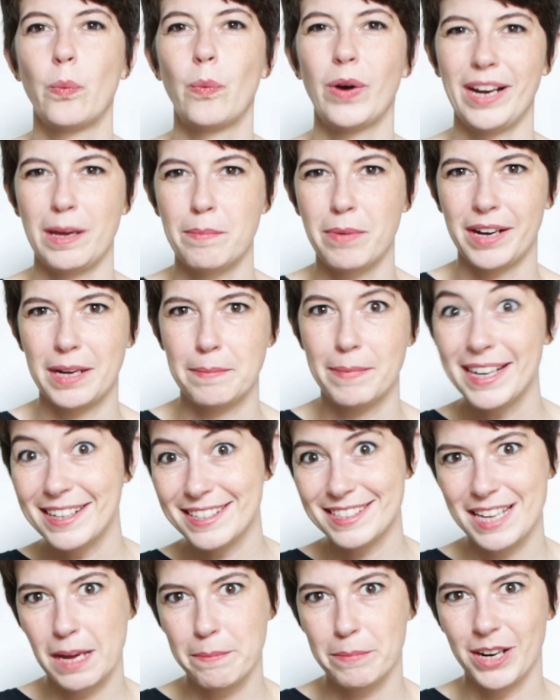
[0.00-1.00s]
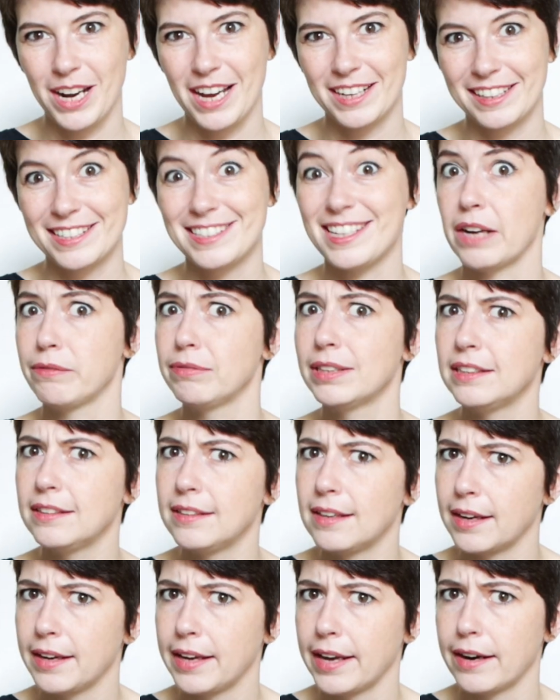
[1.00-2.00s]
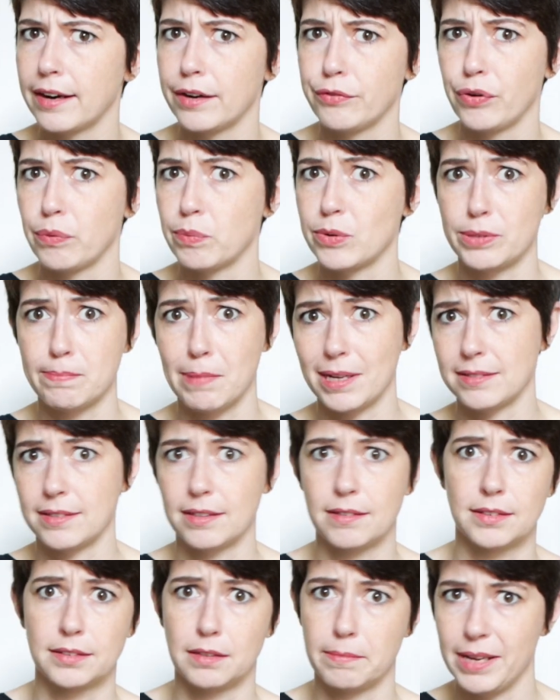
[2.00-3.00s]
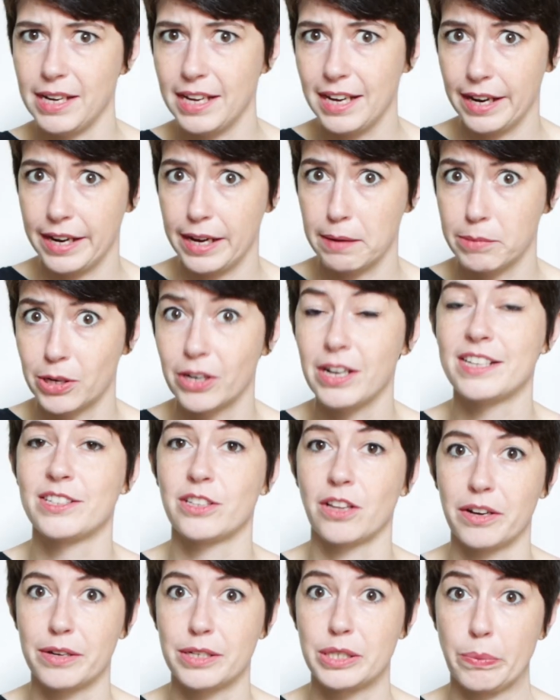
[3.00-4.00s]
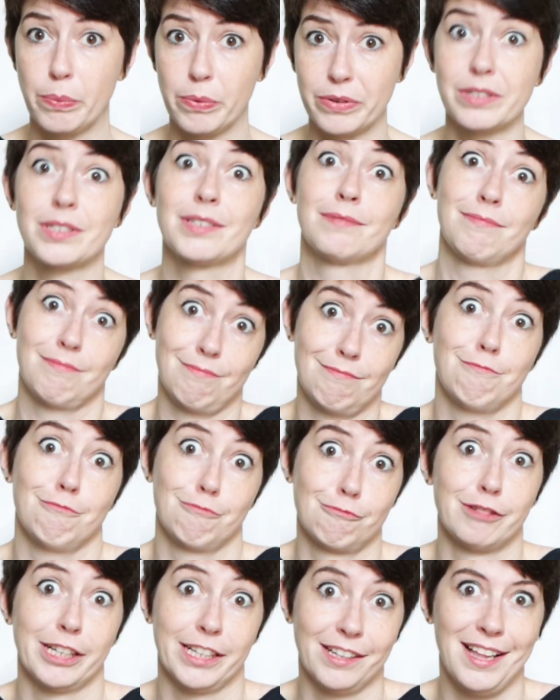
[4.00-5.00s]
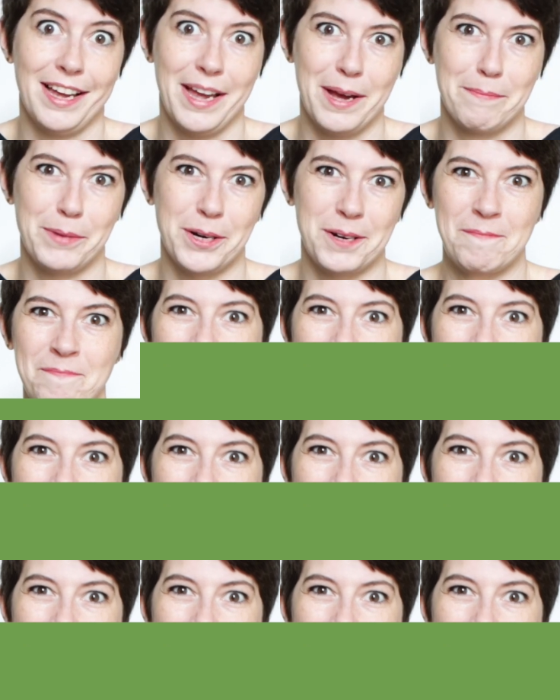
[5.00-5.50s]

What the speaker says: When I bought Iberia's amber necklace, I really didn't care if it was Baltic or Dominican amber, as long as it was real amber.